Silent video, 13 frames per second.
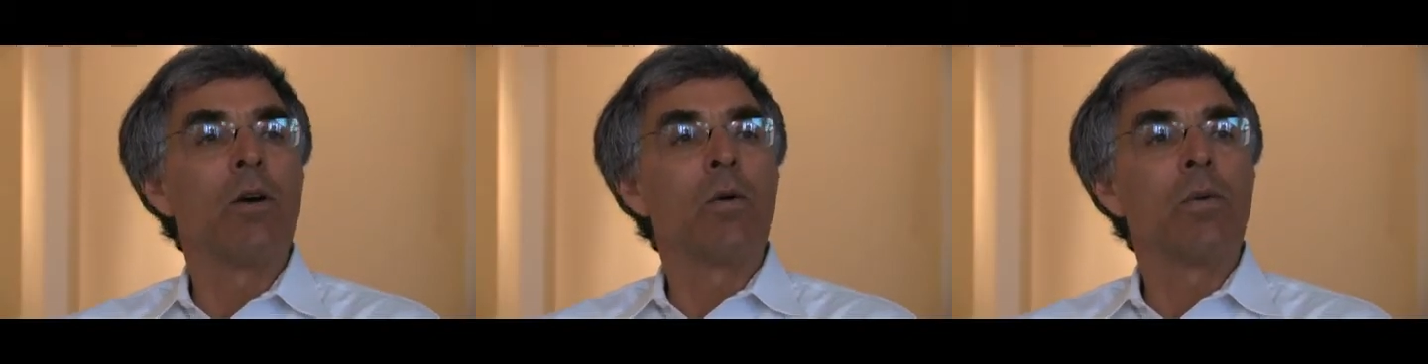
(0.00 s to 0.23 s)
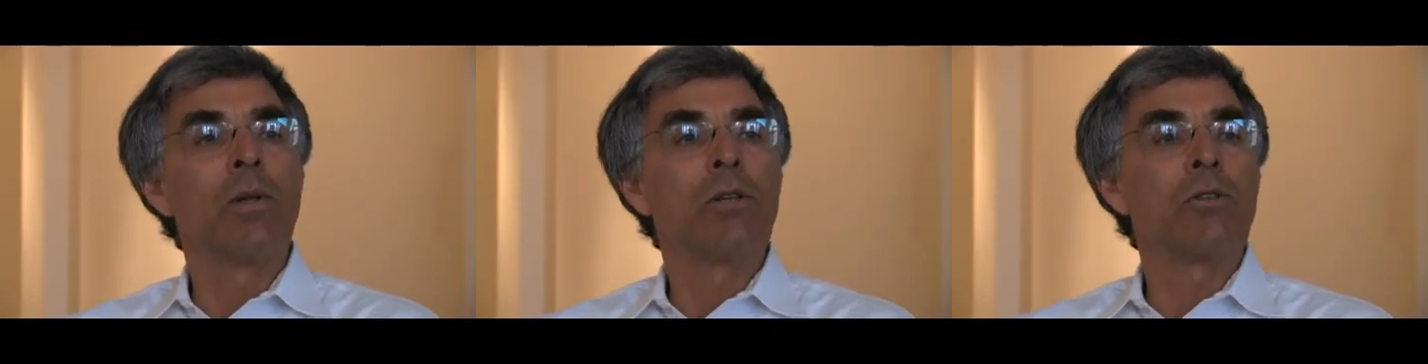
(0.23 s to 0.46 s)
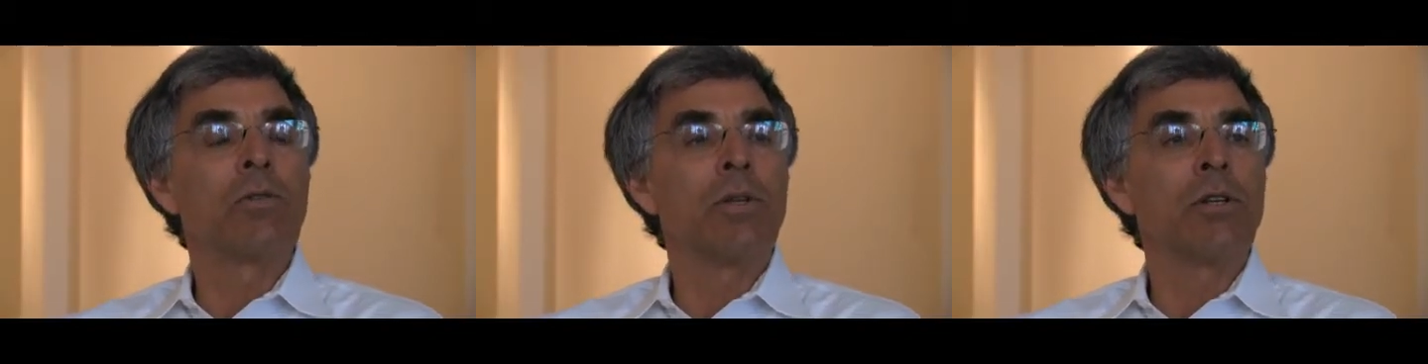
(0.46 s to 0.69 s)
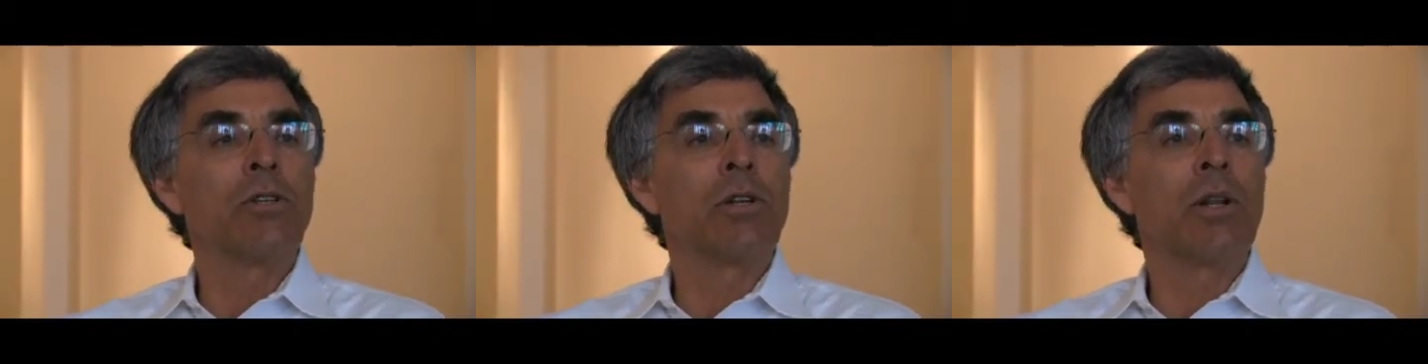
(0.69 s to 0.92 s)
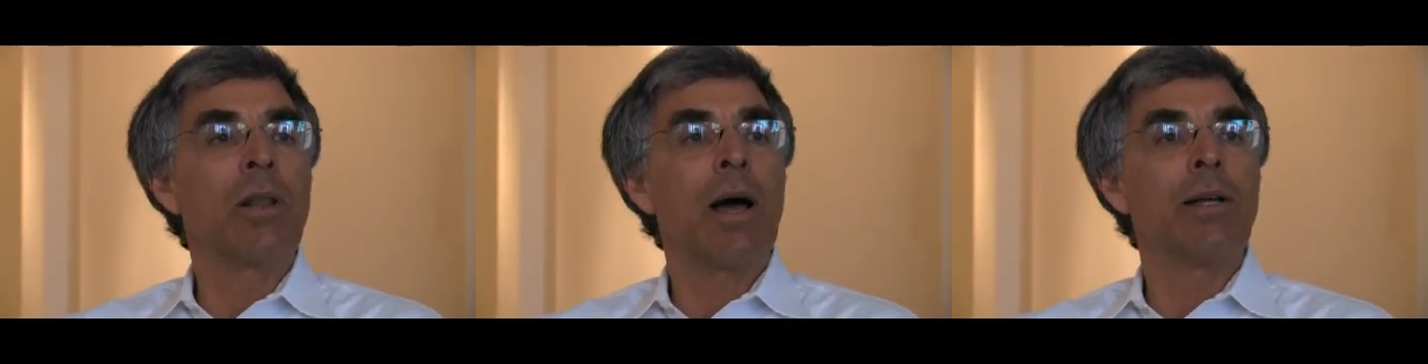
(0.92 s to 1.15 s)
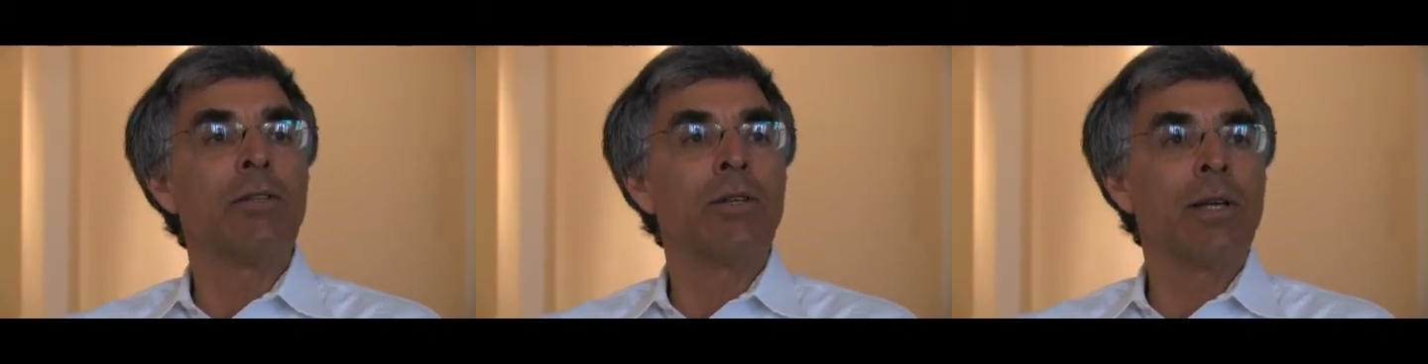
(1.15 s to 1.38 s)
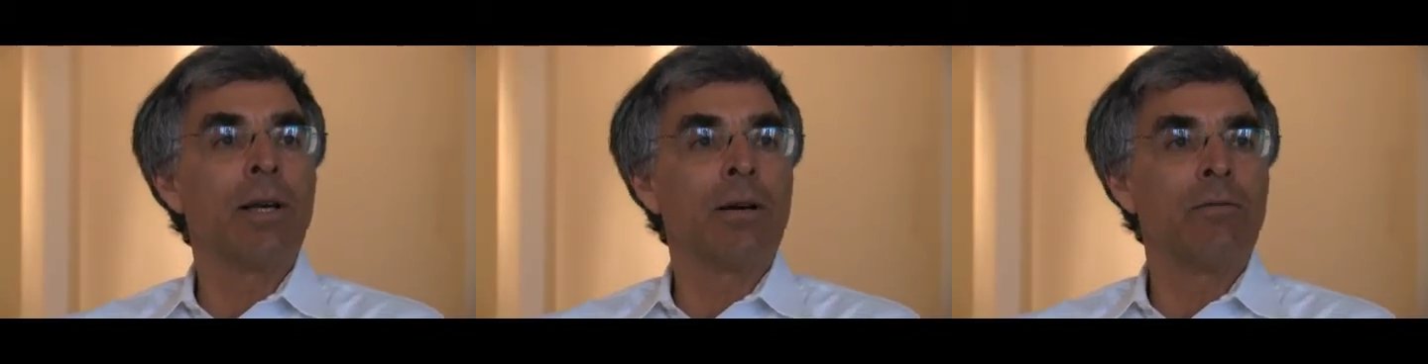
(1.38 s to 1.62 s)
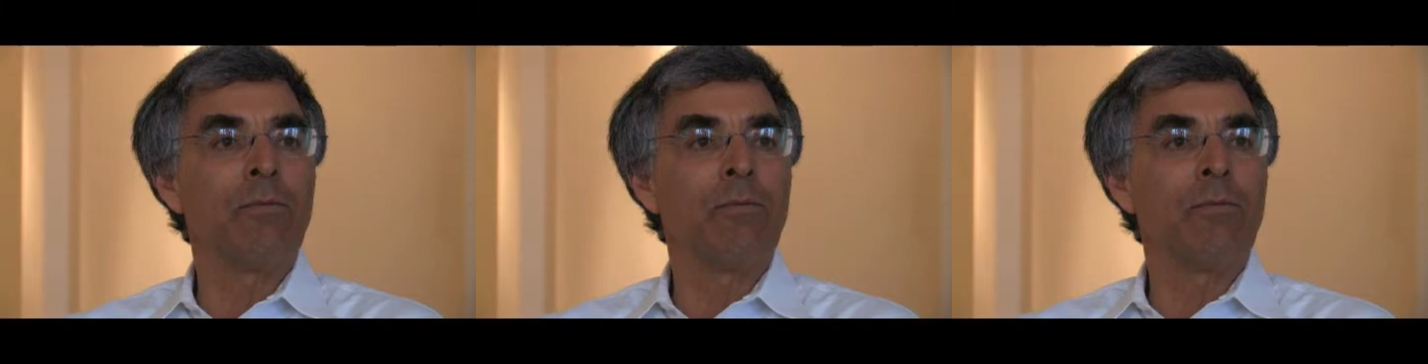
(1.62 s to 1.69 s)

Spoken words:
with the traditional idea of